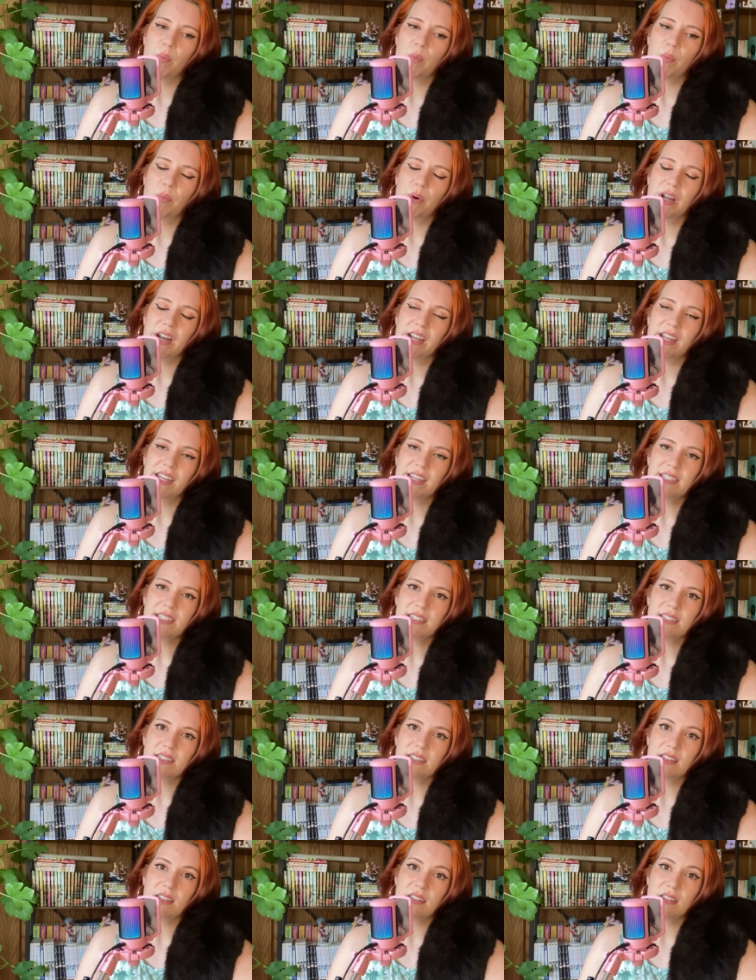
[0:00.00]
But I
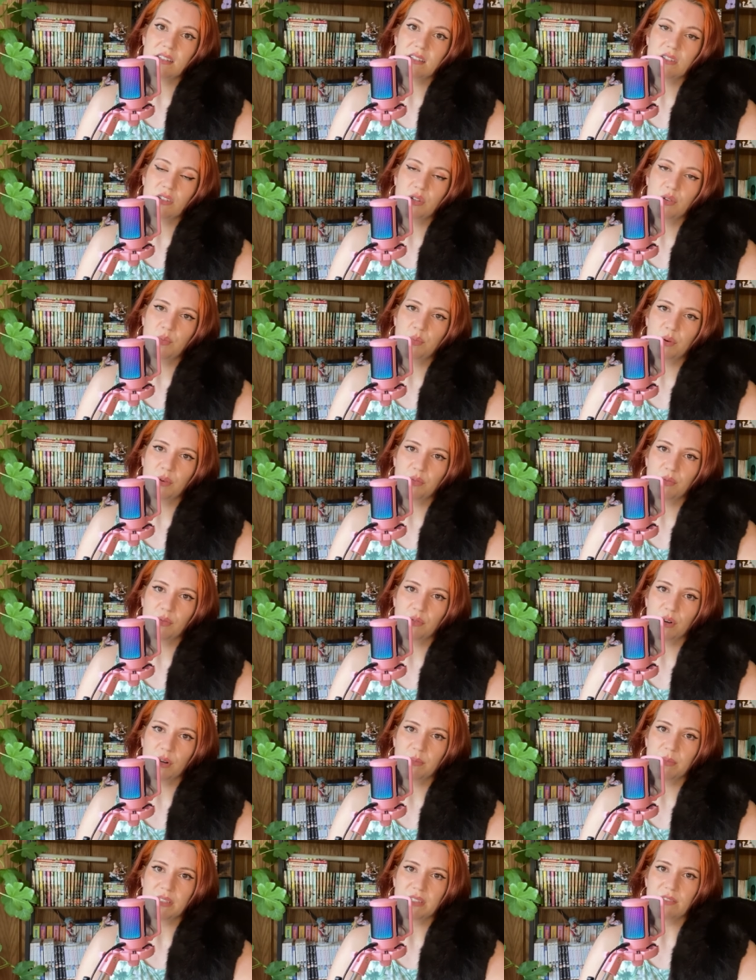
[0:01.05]
guess to
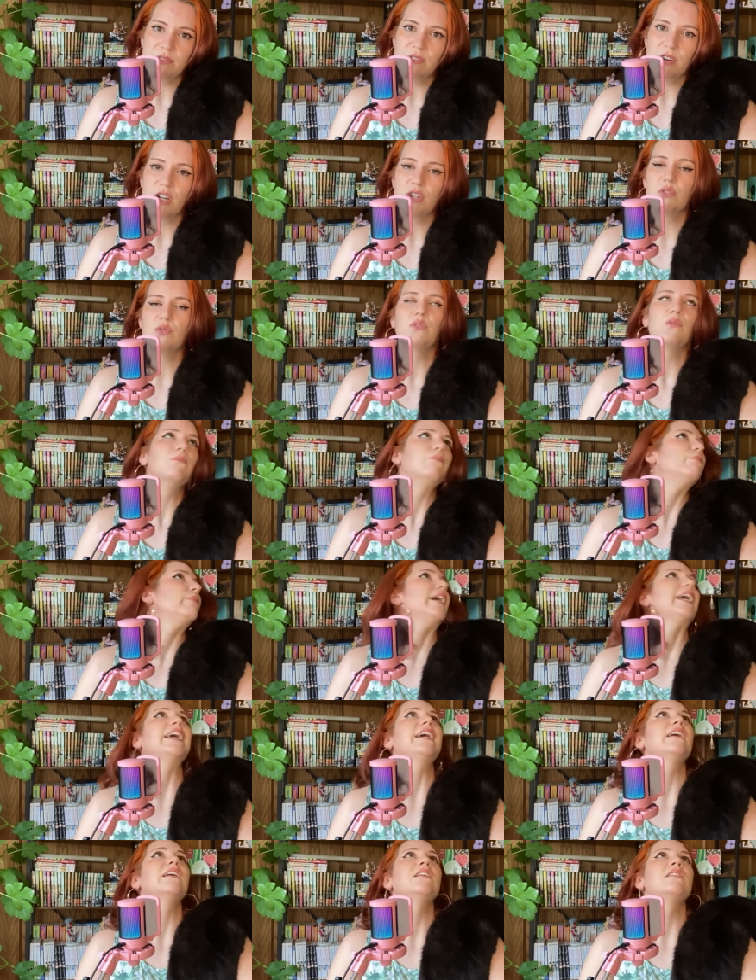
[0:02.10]
perform as a virtual
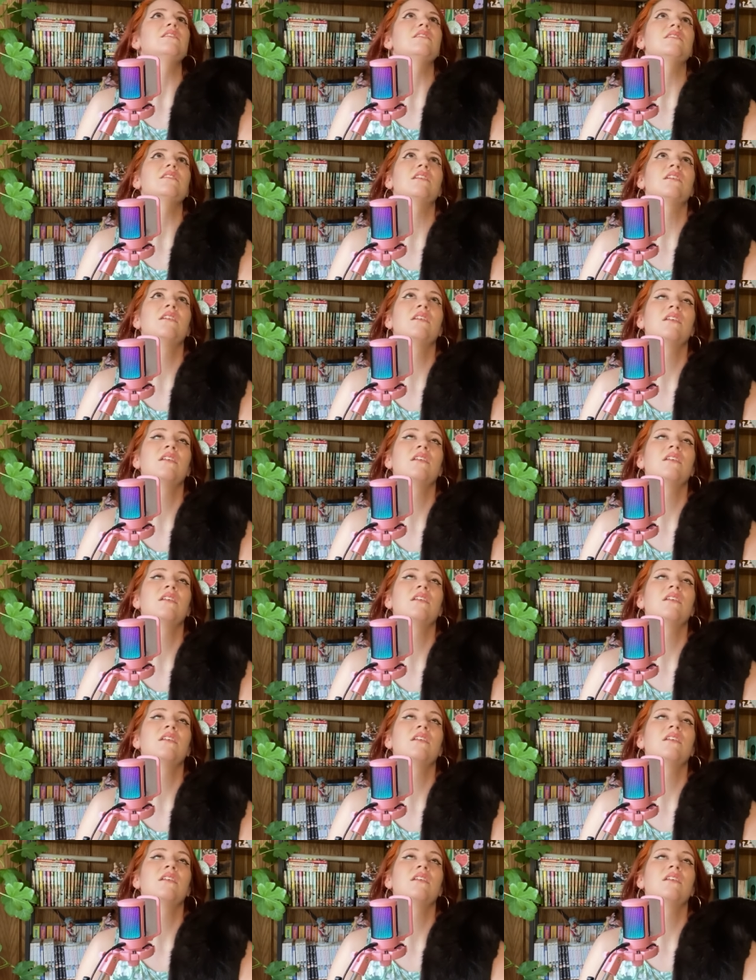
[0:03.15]
band,